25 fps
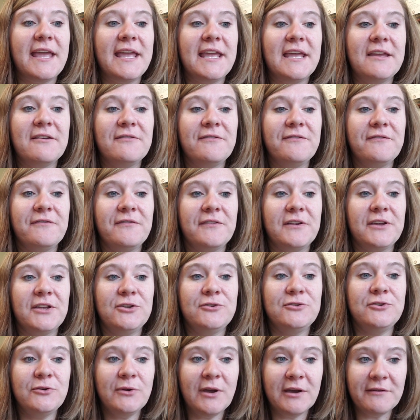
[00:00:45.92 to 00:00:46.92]
If
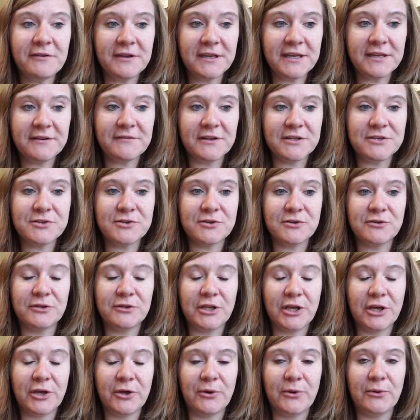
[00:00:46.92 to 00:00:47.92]
you do have a conventional
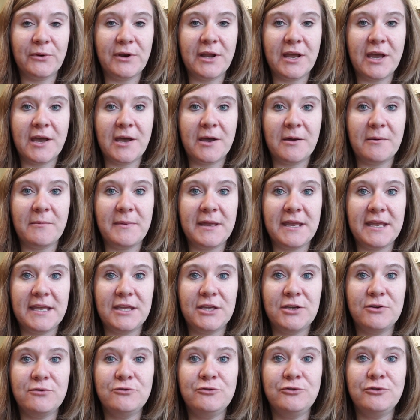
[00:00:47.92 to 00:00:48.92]
loan,
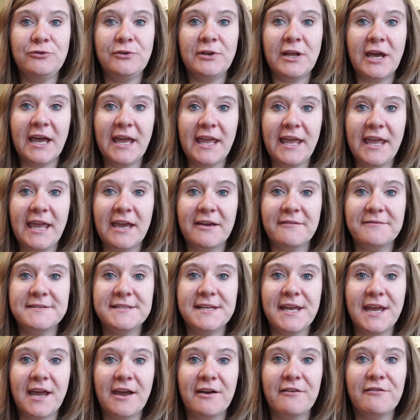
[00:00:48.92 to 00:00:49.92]
you do not have
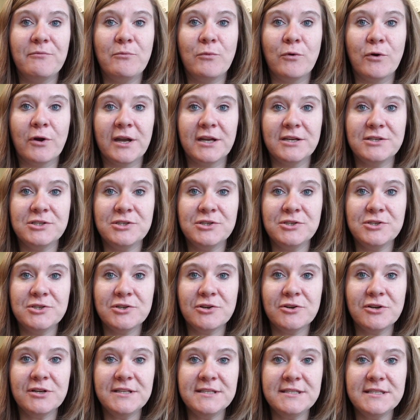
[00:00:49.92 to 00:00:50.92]
to have mortgage
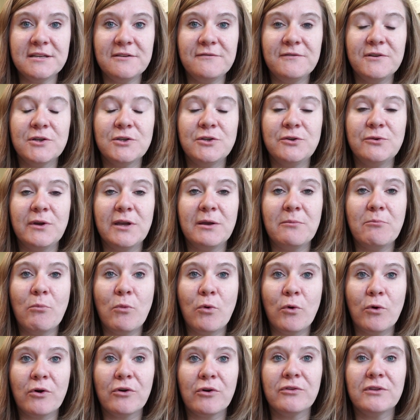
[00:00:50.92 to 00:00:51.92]
insurance if you're doing
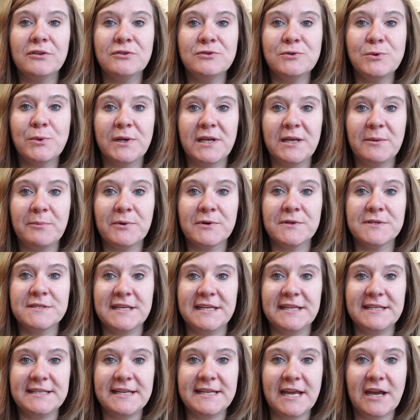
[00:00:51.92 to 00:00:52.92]
more than
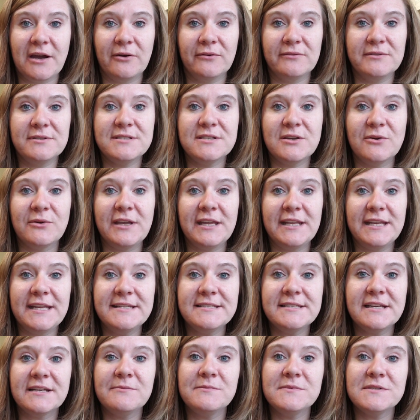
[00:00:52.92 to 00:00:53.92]
20% down. So
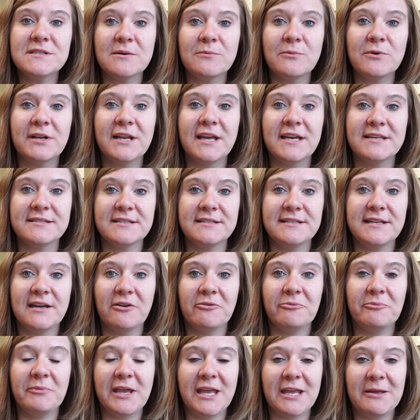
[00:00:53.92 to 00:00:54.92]
anytime someone has a
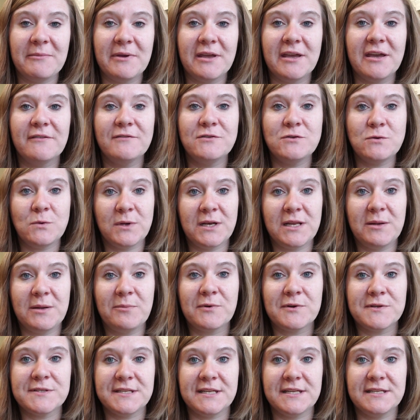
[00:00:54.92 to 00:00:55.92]
down payment of
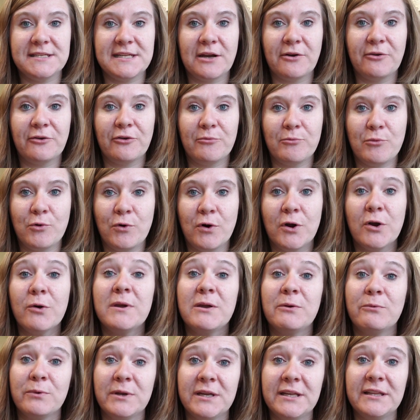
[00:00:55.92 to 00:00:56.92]
20% down or more, we
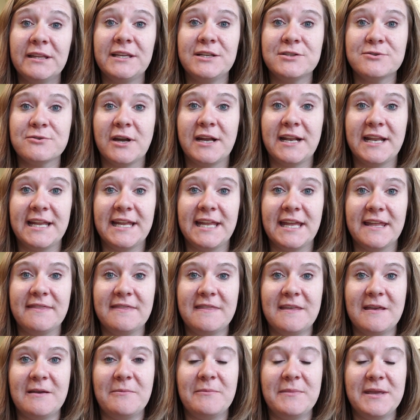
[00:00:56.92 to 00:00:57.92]
really try to get
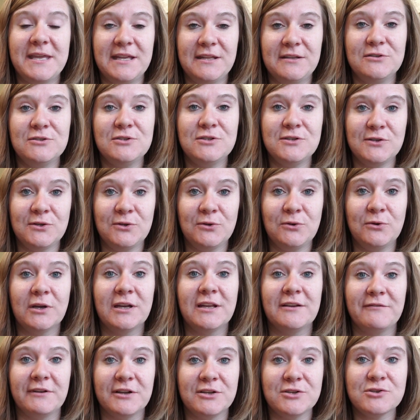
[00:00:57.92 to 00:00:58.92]
them into a
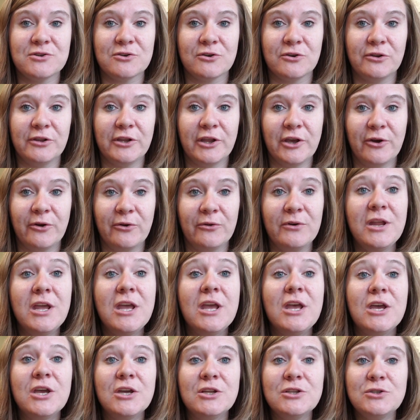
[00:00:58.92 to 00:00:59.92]
conventional loan
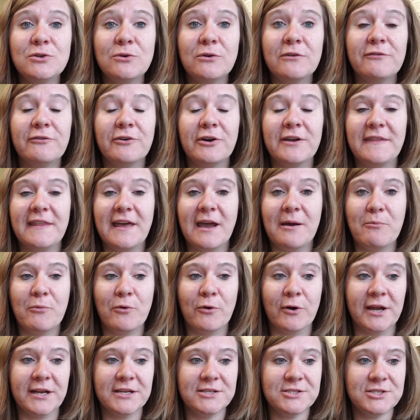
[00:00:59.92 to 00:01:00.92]
to avoid that
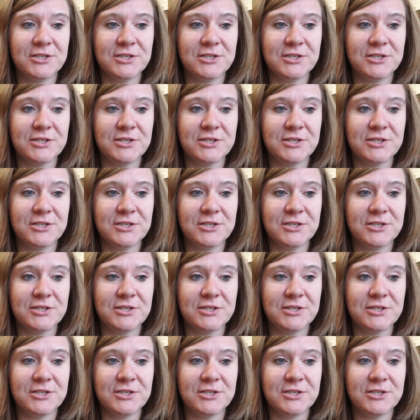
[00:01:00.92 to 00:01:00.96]
mortgage